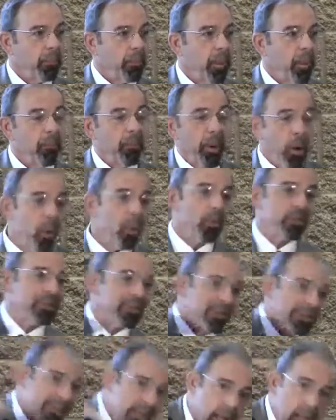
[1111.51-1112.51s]

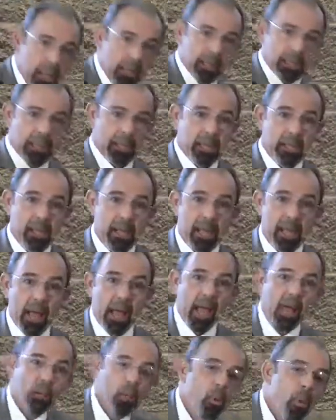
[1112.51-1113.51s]
proposed to Kelly.
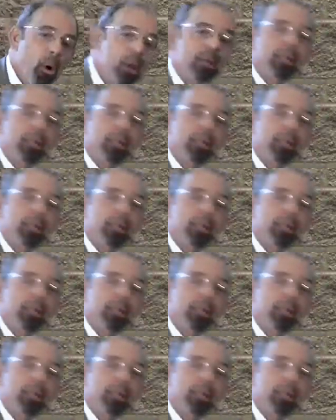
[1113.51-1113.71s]
And 1